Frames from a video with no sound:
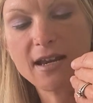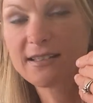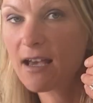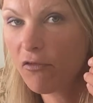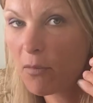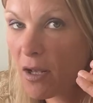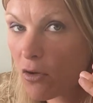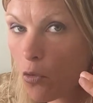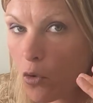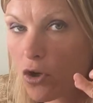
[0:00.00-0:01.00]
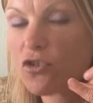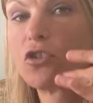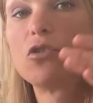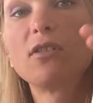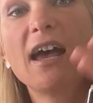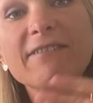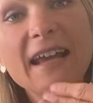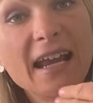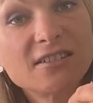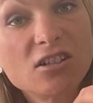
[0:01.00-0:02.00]
It's alphabetical order. So your left
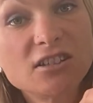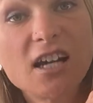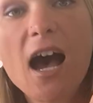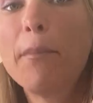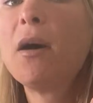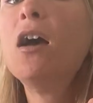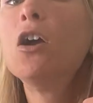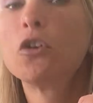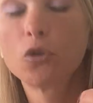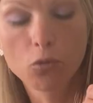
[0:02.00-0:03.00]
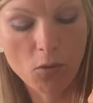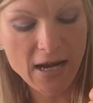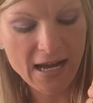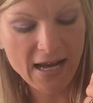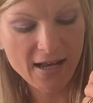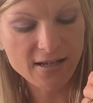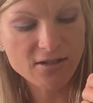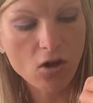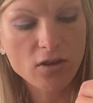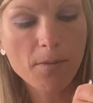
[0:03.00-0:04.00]
hand's on top, your right hand
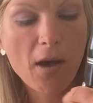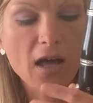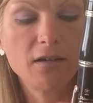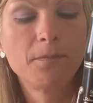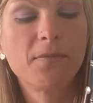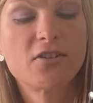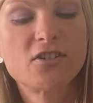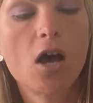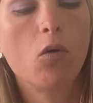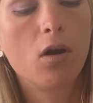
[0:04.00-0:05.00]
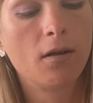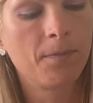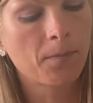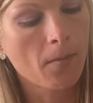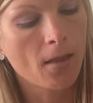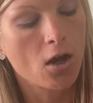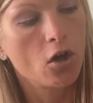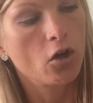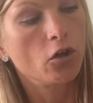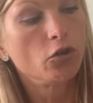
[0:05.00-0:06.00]
is on the bottom. So
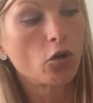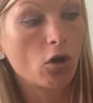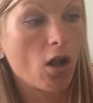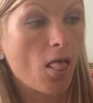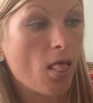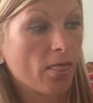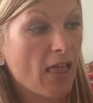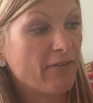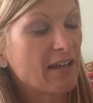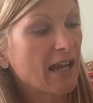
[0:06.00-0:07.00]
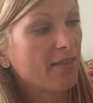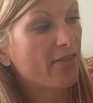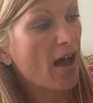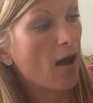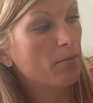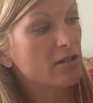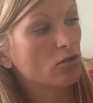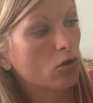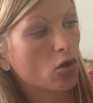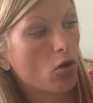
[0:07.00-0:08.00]
your left hand thumb is
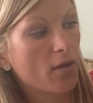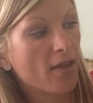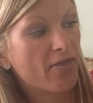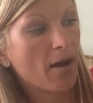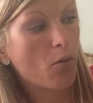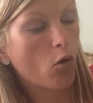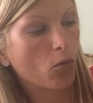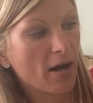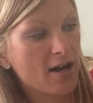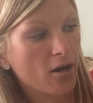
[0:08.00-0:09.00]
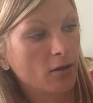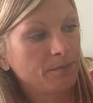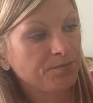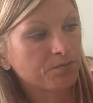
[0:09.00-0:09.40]
gonna go in the thumb hole right here.